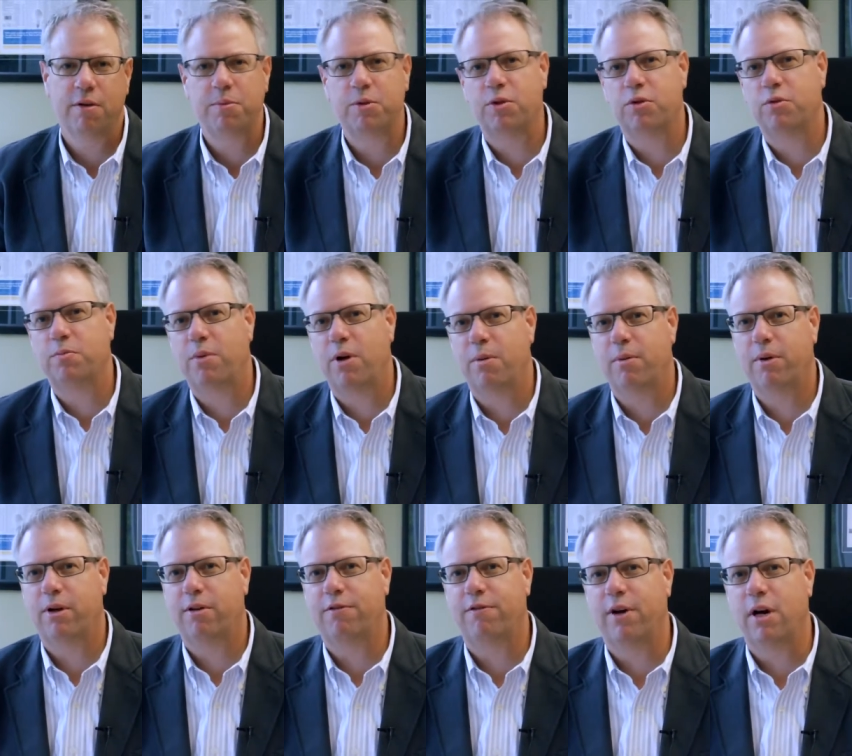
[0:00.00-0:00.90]
Ipsos
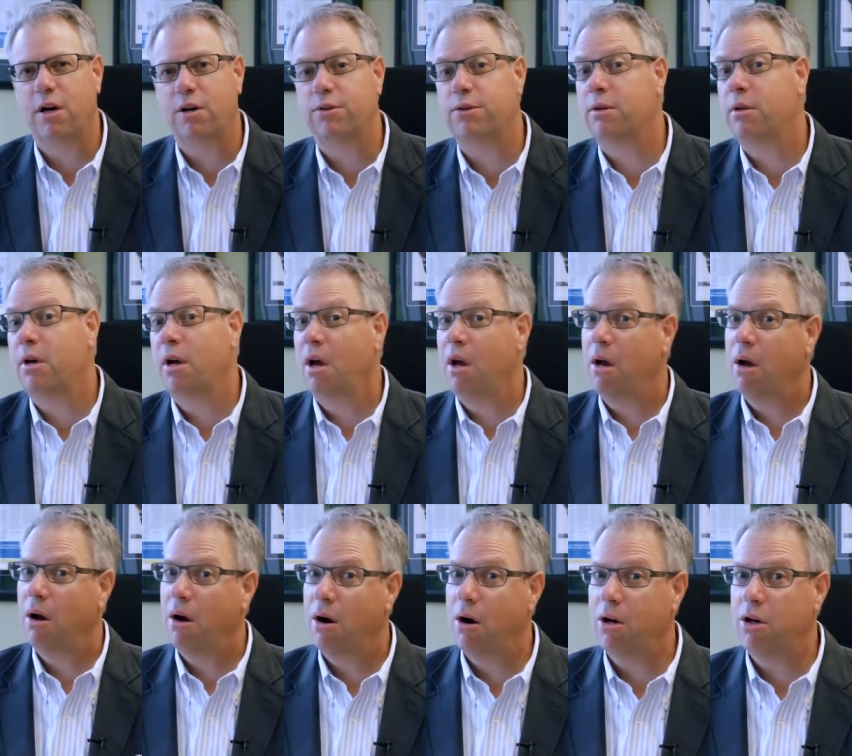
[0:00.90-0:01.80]
Public Affairs,
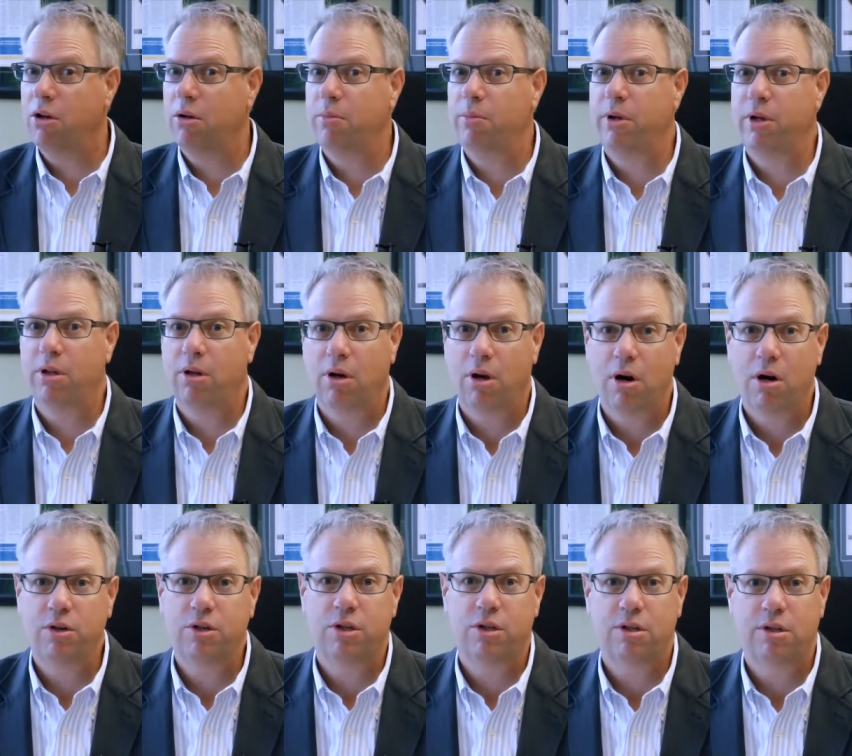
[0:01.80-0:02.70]
arguably the
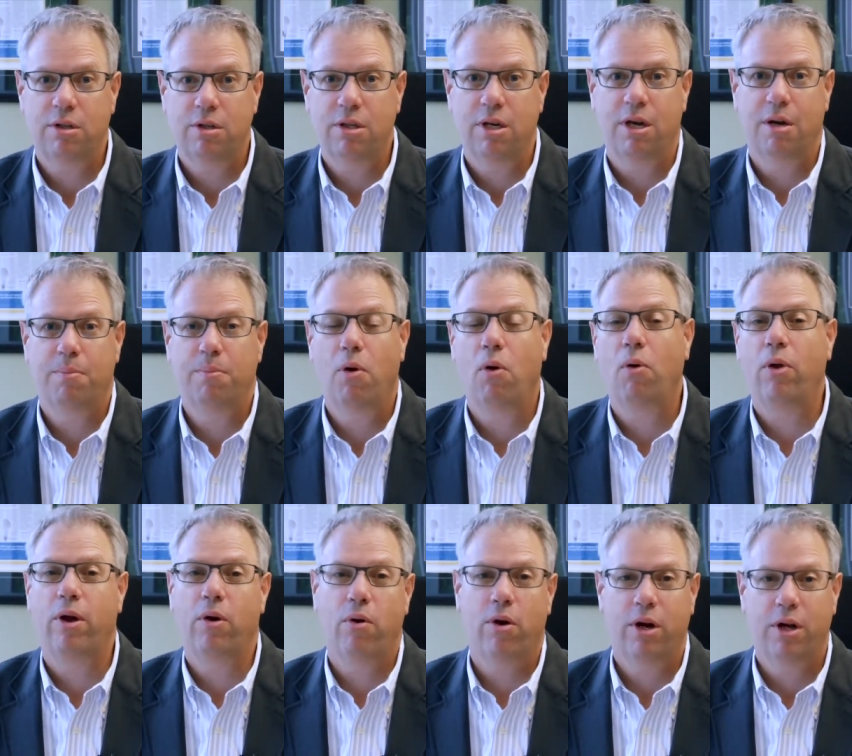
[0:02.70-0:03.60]
largest uh,
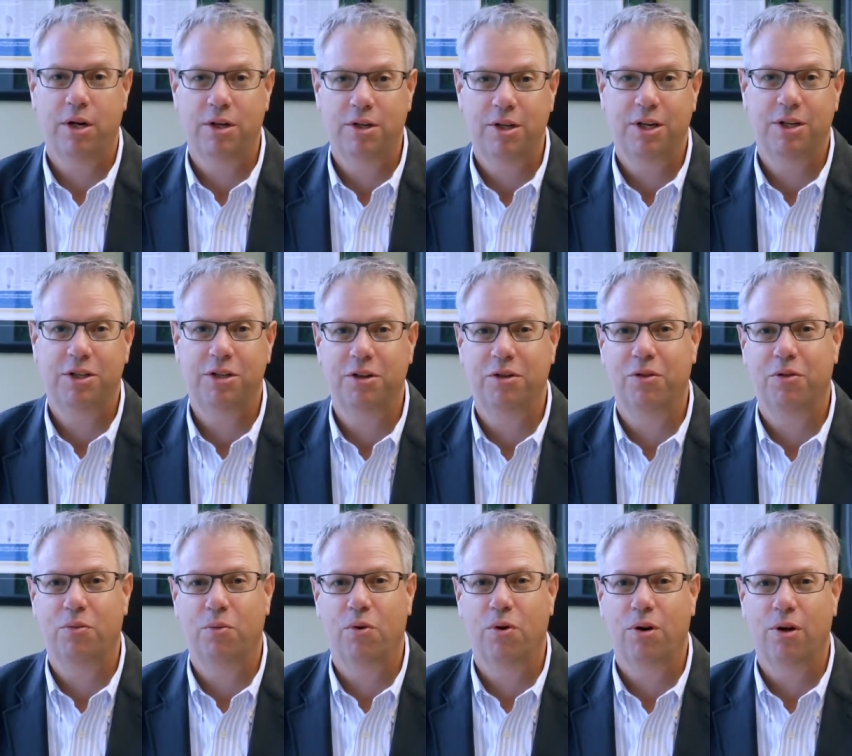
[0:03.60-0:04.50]
polling organization
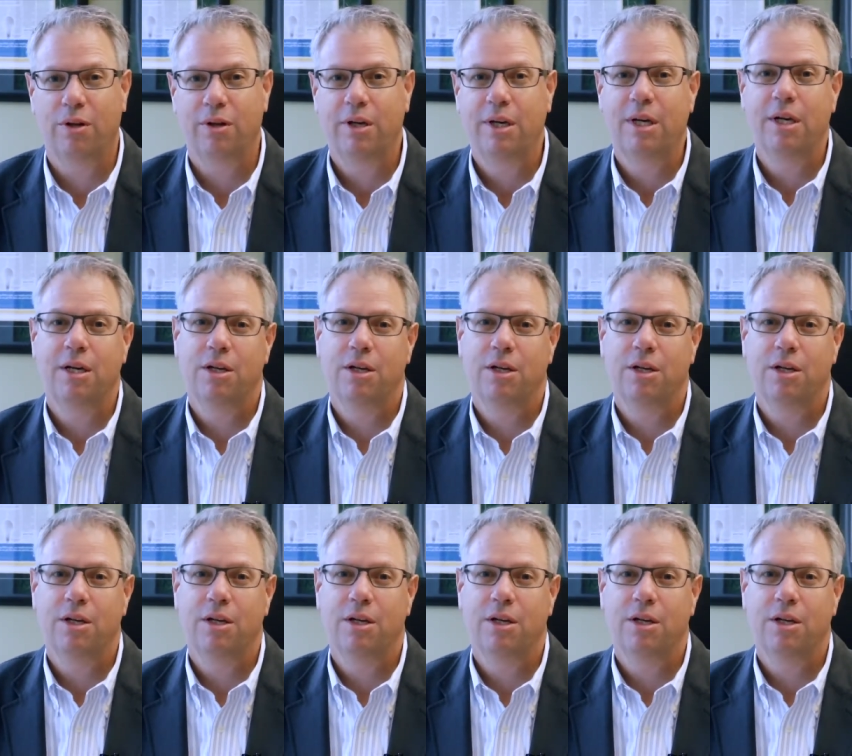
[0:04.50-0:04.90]
in the world.